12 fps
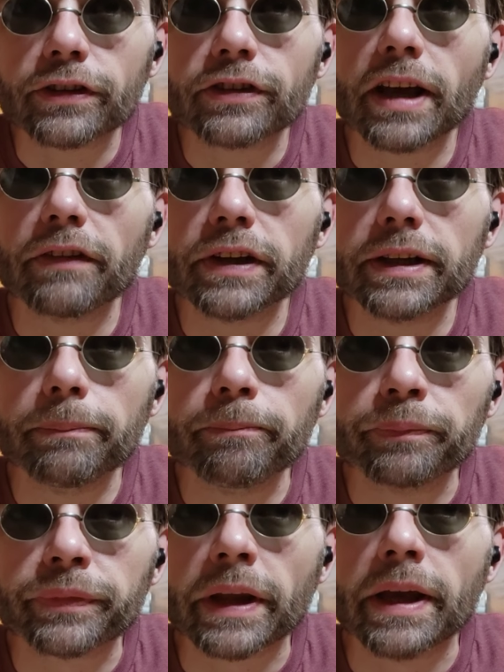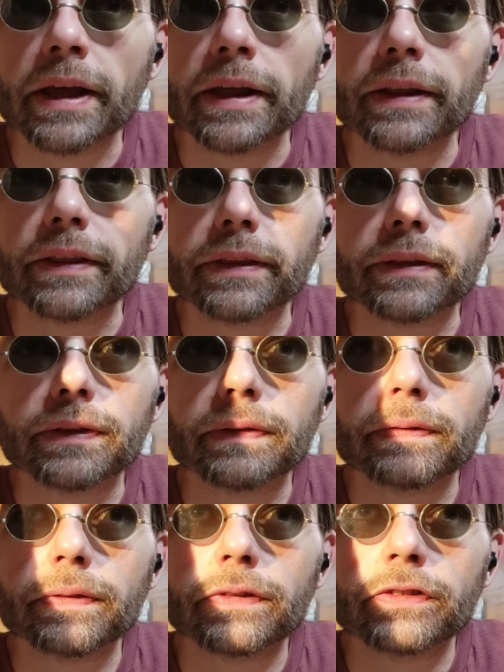
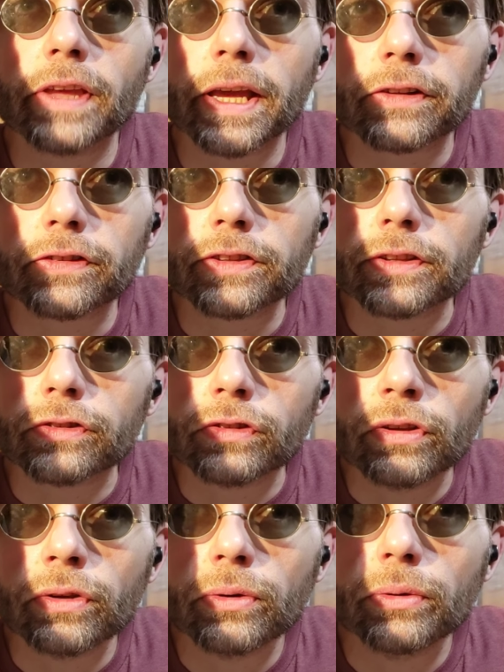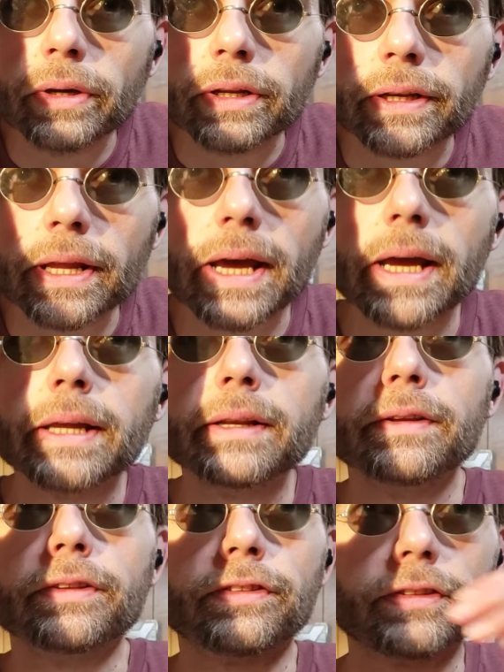
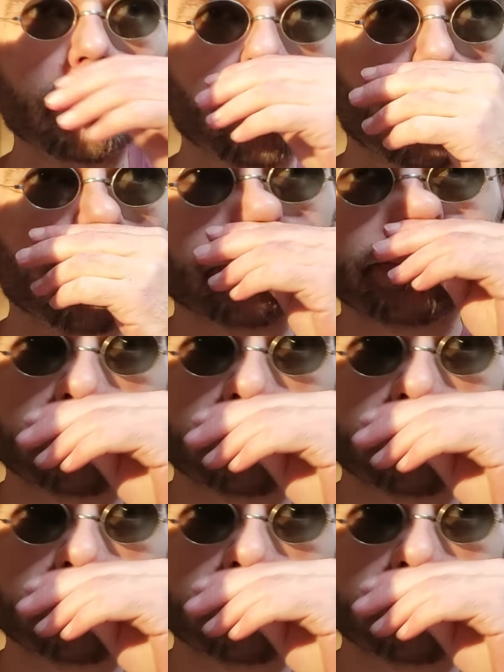76290.